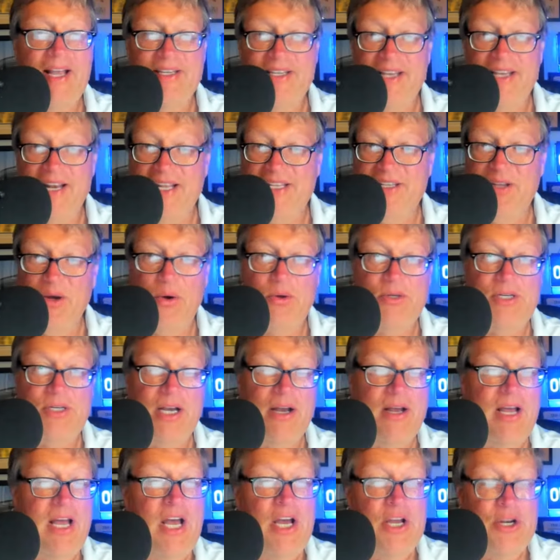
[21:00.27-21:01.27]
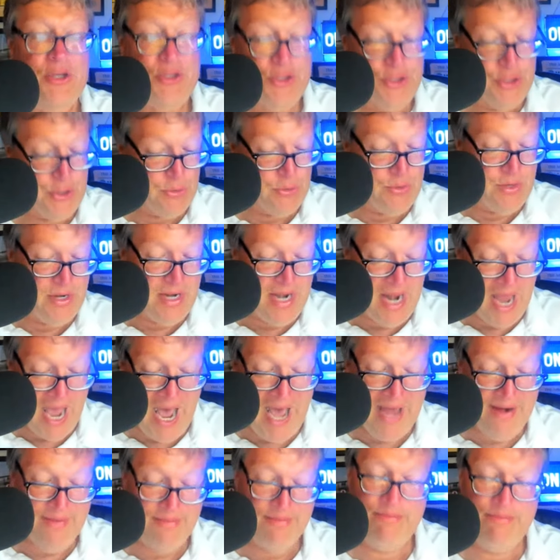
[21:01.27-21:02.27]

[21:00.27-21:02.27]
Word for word: I said, "I told you, do not